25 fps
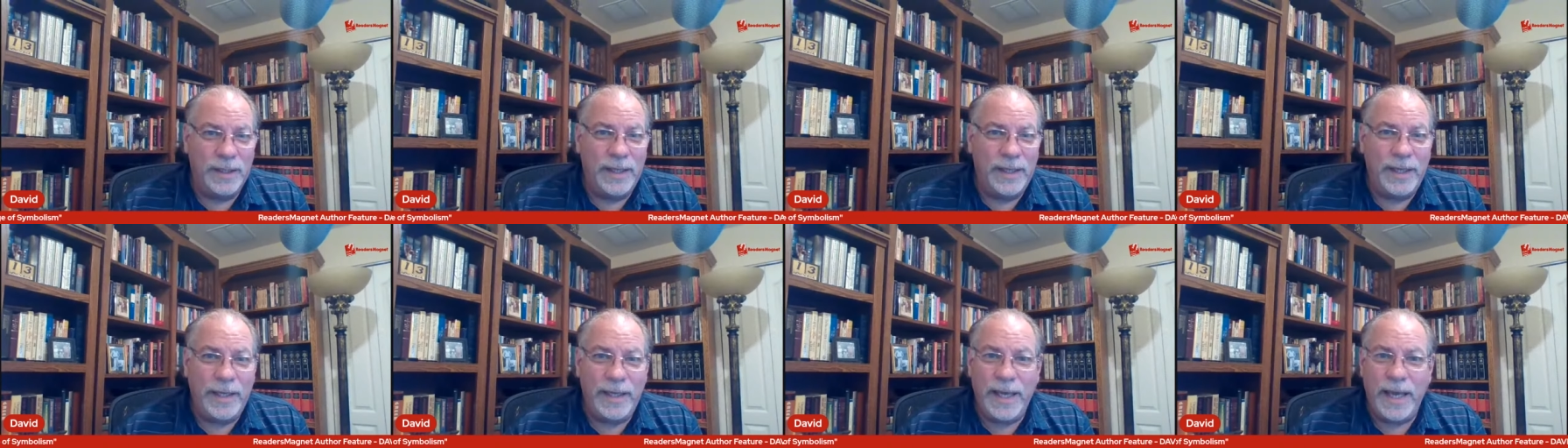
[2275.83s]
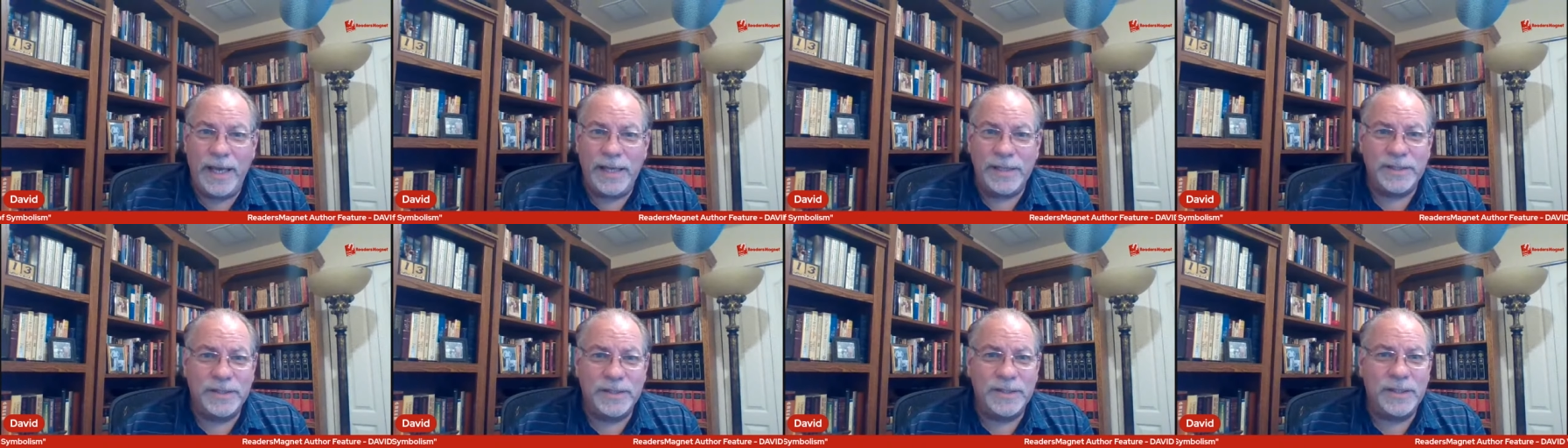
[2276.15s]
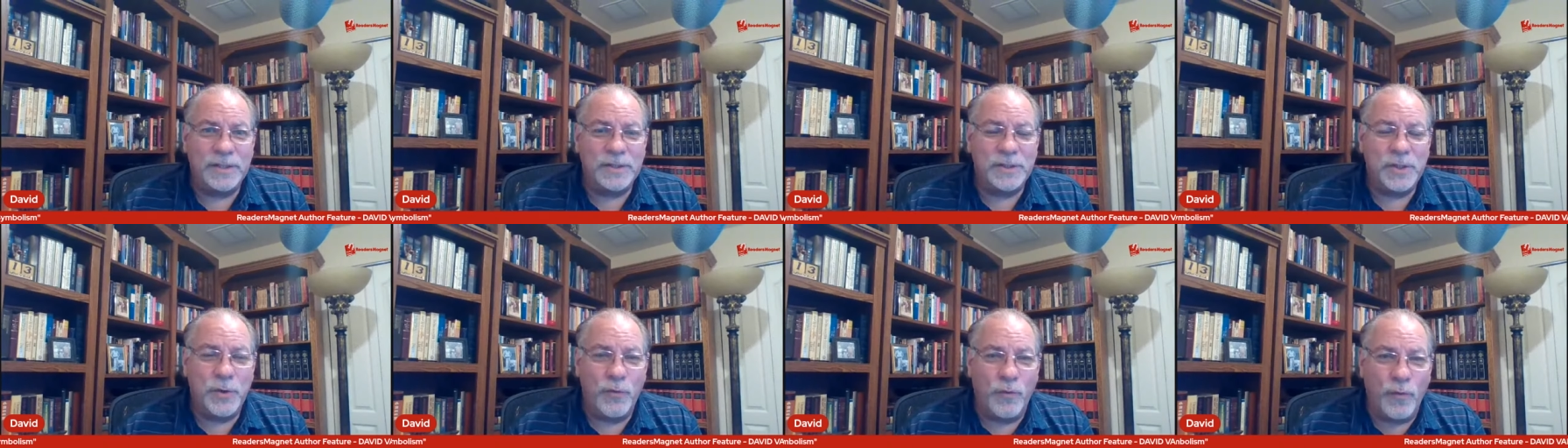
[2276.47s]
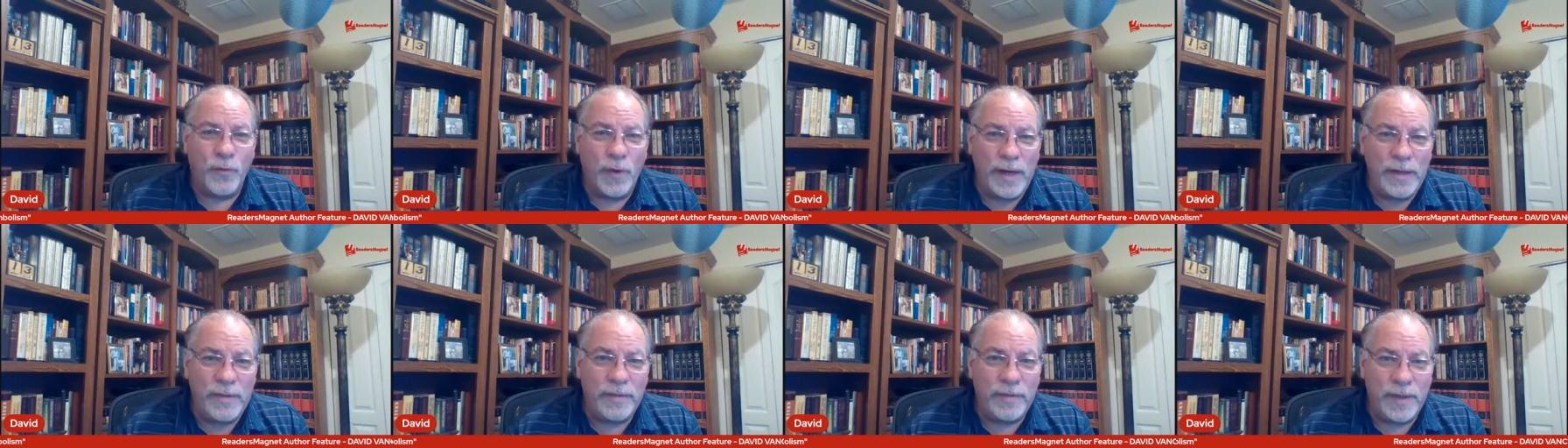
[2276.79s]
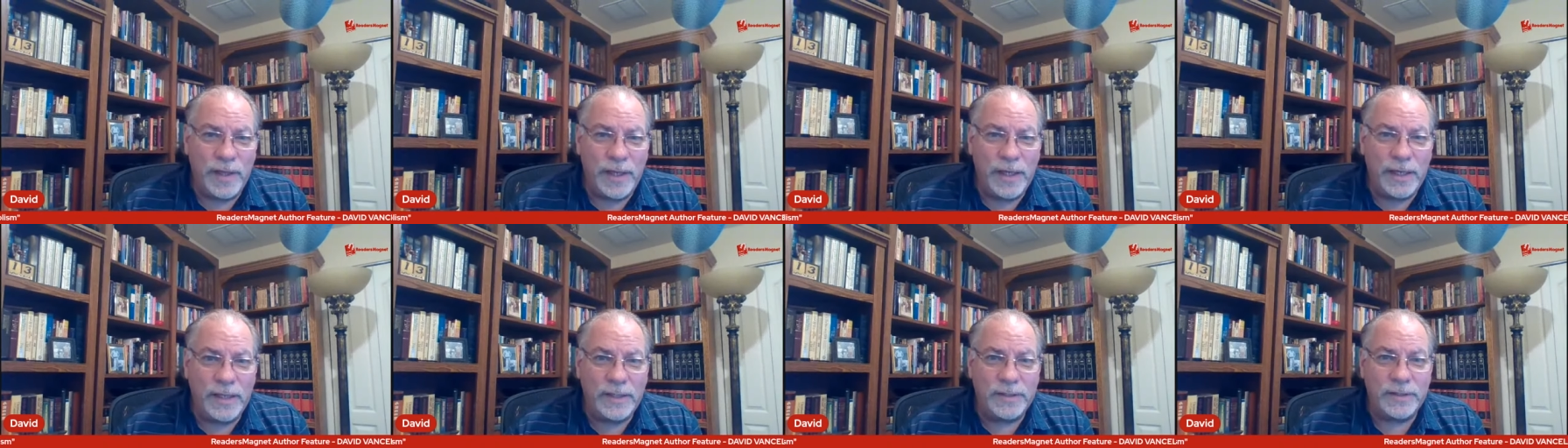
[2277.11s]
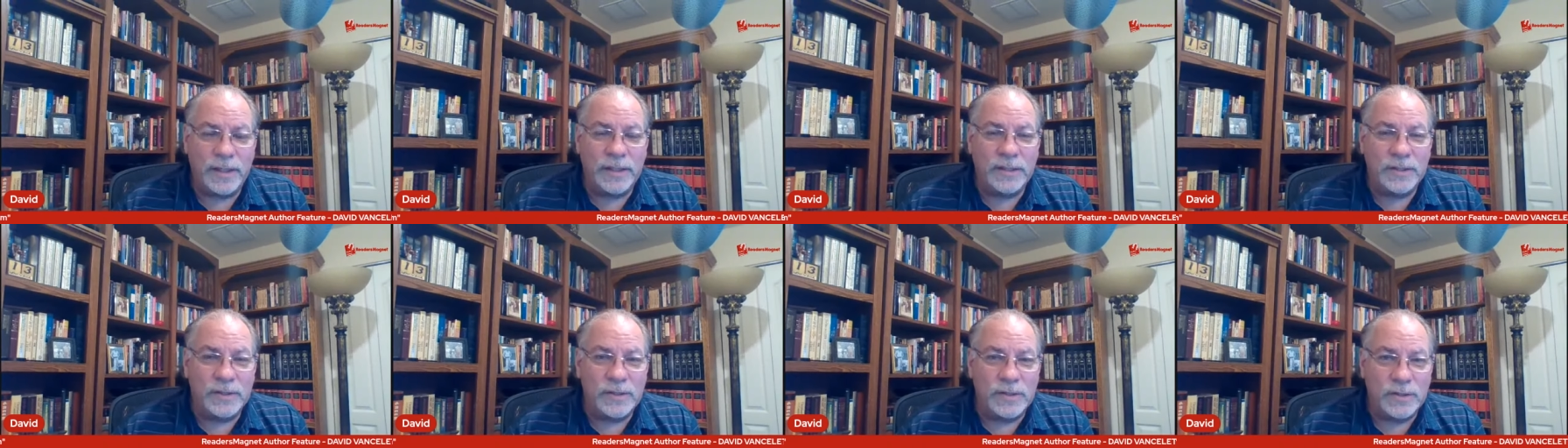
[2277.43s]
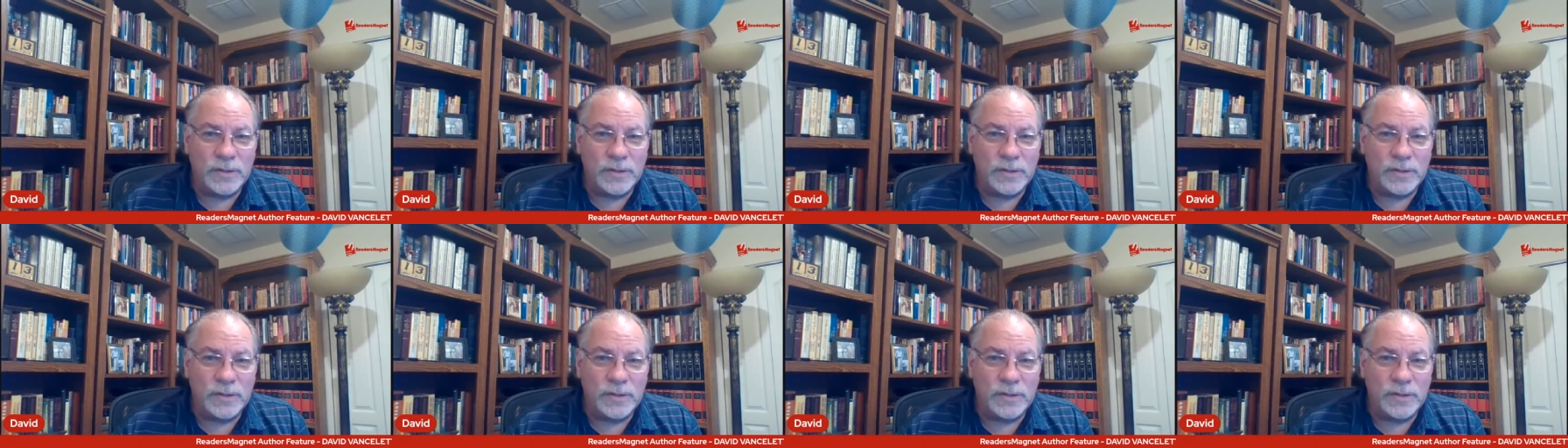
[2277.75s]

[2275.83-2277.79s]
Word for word: He has such great things in